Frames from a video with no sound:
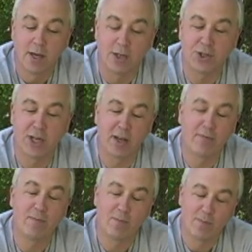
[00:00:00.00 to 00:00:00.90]
And Chan,
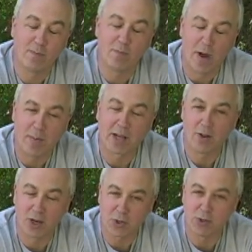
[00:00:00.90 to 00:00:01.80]
I'll make a
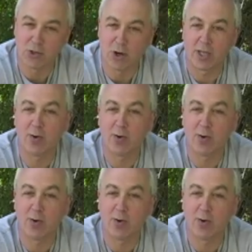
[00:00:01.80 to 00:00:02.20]
long story short,